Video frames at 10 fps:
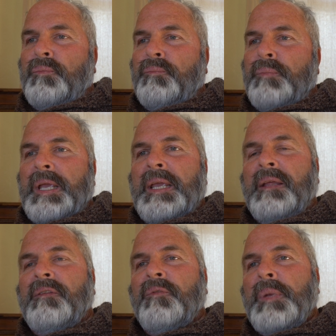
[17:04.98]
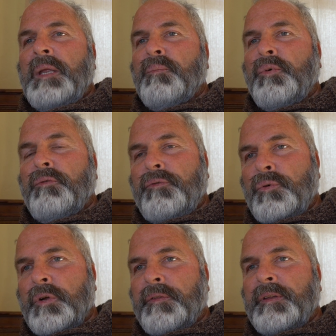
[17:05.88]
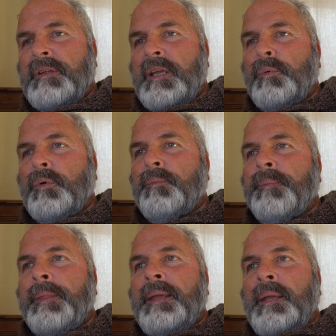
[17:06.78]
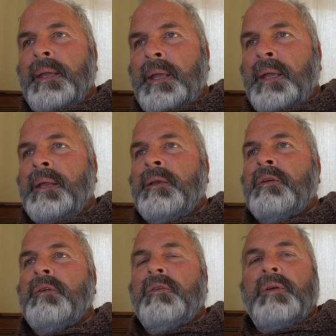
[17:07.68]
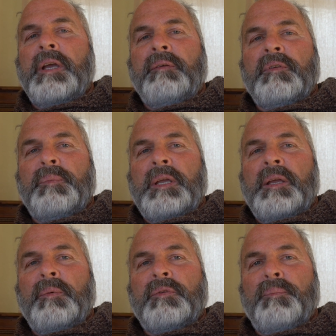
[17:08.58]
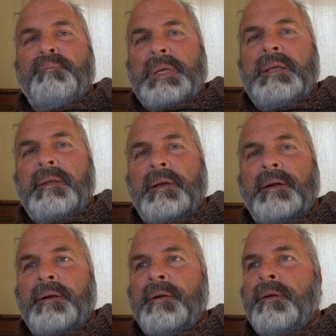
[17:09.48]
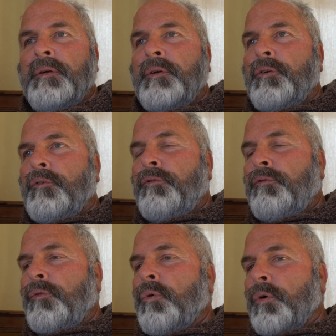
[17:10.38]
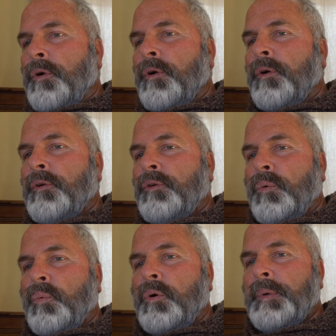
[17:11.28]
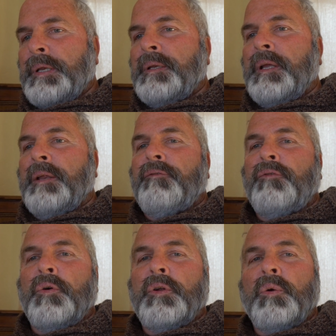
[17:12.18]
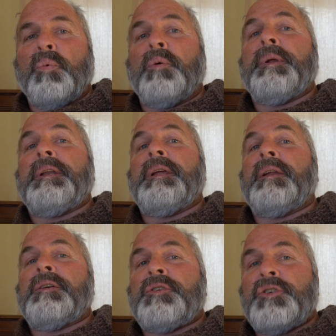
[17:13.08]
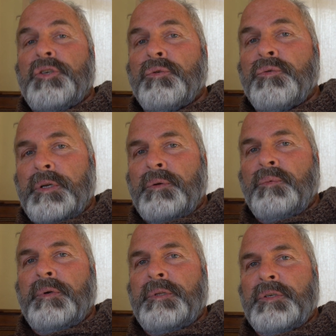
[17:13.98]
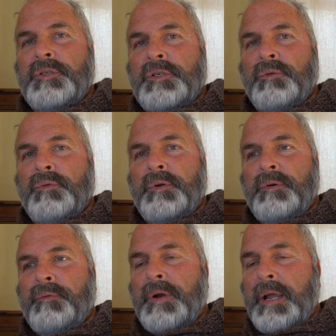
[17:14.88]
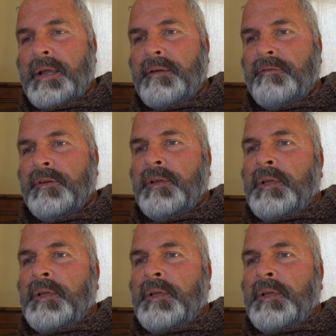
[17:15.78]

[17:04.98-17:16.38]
make ends meet and put food on the table, and you have to be able to be there for your woman and children when the children arrive.